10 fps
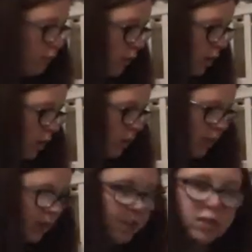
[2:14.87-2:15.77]

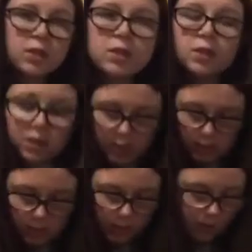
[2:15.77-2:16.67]
folded.
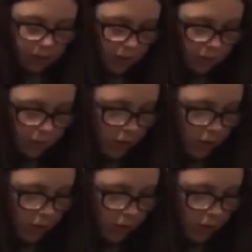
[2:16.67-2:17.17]
There is a